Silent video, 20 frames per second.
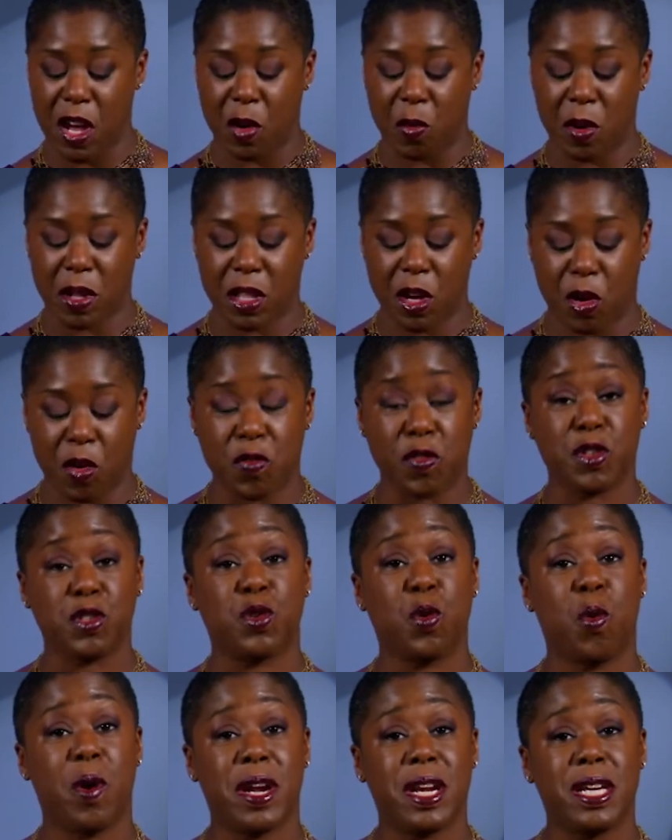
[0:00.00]
with over
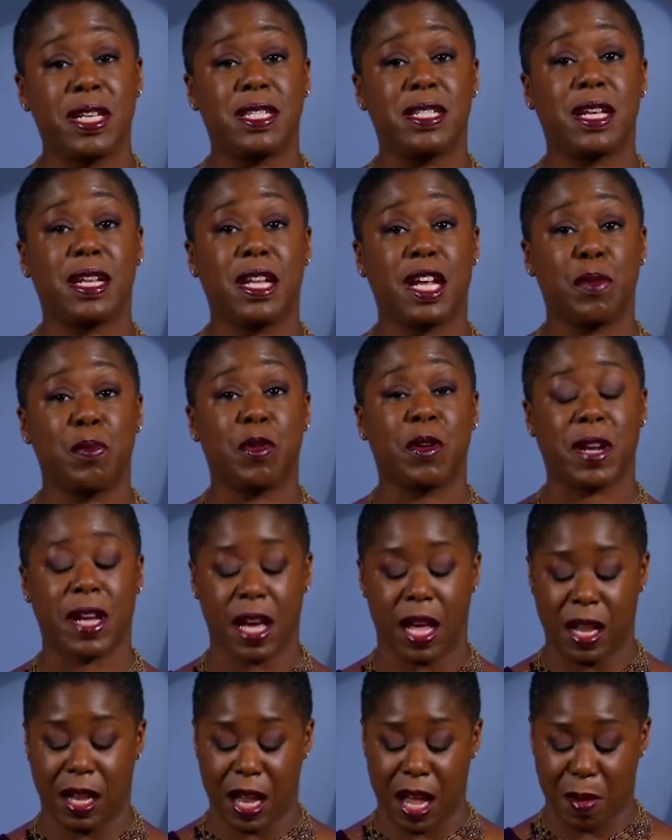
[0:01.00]
20 celebrity
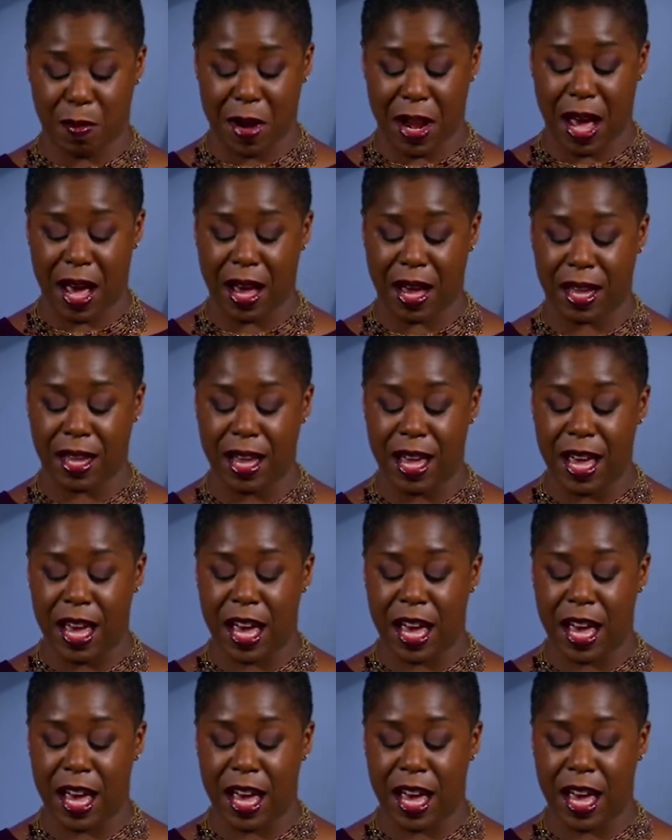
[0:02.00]
alumni,